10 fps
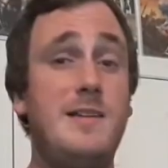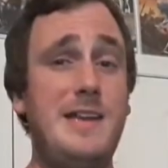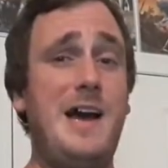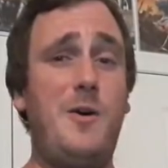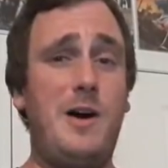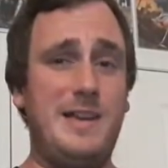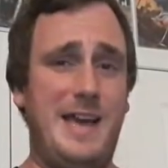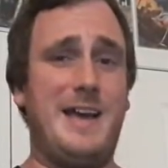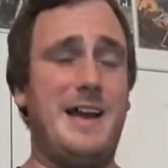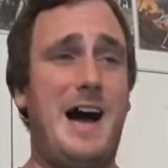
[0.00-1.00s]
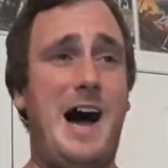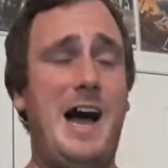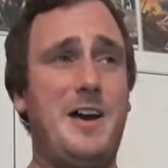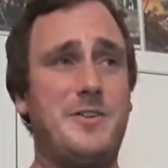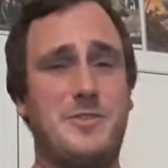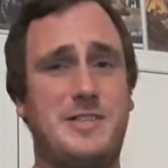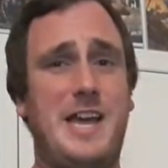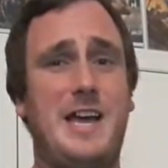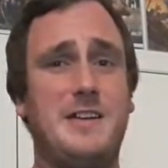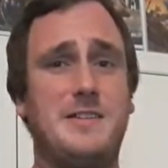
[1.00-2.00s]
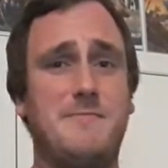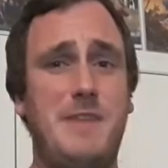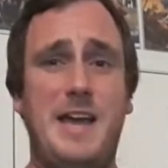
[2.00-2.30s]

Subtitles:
Now, again, I understand